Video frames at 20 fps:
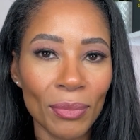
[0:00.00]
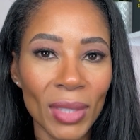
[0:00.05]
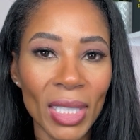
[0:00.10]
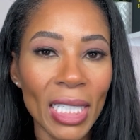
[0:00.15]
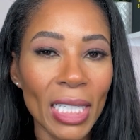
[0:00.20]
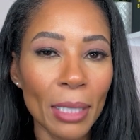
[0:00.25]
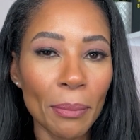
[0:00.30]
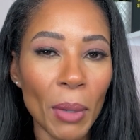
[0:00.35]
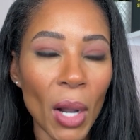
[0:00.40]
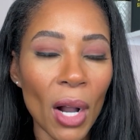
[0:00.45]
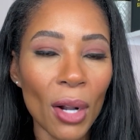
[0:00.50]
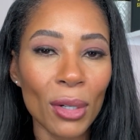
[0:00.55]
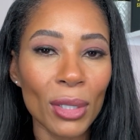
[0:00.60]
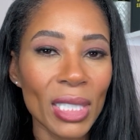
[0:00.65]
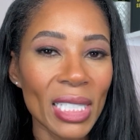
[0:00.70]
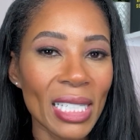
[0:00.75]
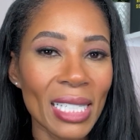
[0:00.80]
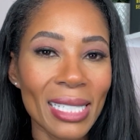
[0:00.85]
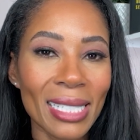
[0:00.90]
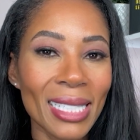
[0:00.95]
The
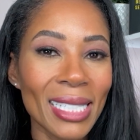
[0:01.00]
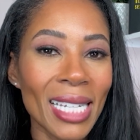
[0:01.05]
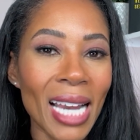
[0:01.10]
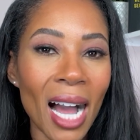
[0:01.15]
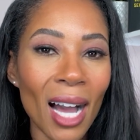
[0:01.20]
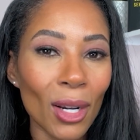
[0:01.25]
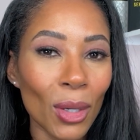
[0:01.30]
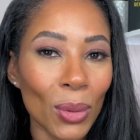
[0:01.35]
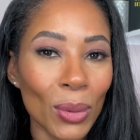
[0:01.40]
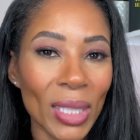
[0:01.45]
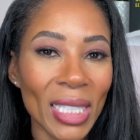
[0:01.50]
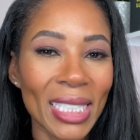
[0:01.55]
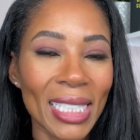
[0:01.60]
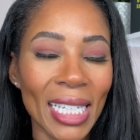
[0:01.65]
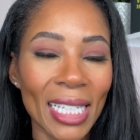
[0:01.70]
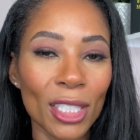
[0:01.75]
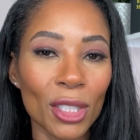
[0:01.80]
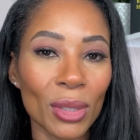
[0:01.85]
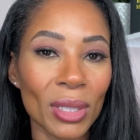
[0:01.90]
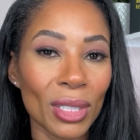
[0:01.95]
hypocrisy is not only
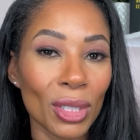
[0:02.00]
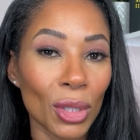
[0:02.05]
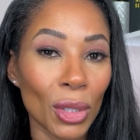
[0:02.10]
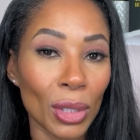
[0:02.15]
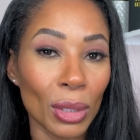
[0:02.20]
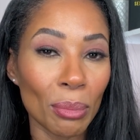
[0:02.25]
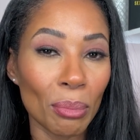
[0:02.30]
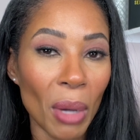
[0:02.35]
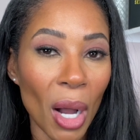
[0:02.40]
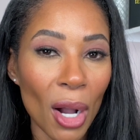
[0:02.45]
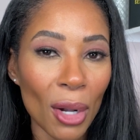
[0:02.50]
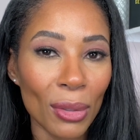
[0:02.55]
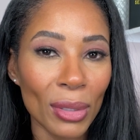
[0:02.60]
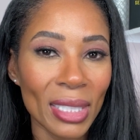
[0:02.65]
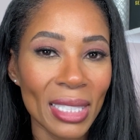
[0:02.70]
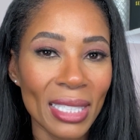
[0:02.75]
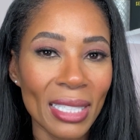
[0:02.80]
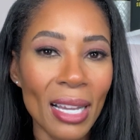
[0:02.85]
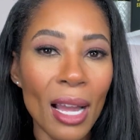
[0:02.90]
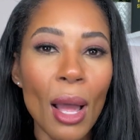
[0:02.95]
dangerous to our
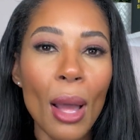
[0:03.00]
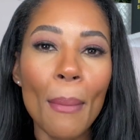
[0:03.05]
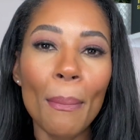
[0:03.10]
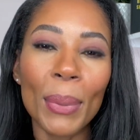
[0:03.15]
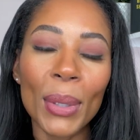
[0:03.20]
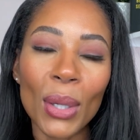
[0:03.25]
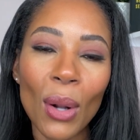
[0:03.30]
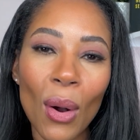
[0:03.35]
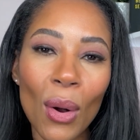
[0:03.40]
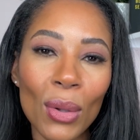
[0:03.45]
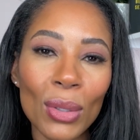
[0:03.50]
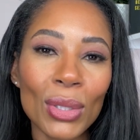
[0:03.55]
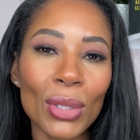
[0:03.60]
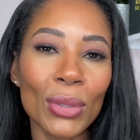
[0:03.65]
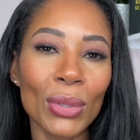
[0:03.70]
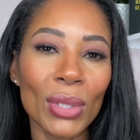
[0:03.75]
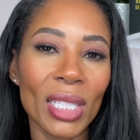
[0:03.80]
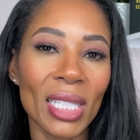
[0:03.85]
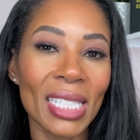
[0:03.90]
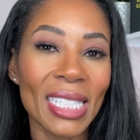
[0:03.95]
democracy, but
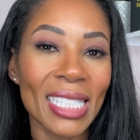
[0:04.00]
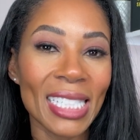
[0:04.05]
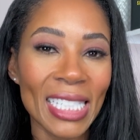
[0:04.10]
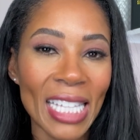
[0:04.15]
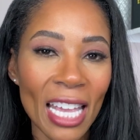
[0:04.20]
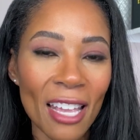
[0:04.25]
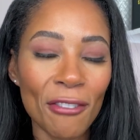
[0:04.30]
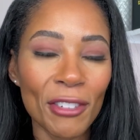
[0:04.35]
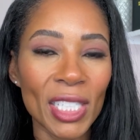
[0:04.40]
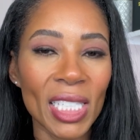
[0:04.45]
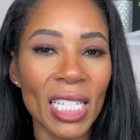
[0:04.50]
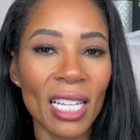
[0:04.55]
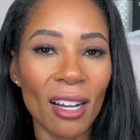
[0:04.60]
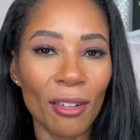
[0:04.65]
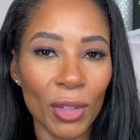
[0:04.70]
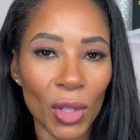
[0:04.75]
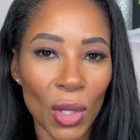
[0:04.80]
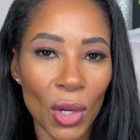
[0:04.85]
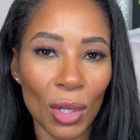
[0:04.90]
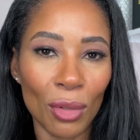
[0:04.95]
also to the safety
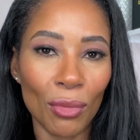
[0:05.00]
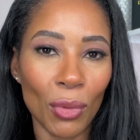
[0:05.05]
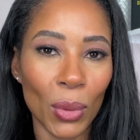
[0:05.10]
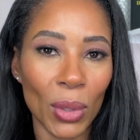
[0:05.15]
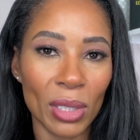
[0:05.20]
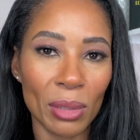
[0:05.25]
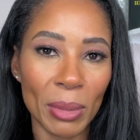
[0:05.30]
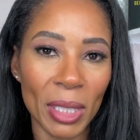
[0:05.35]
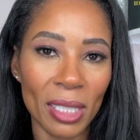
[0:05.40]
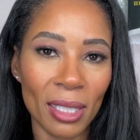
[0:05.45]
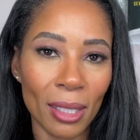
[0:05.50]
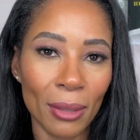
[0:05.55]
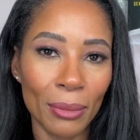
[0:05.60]
of law enforcement.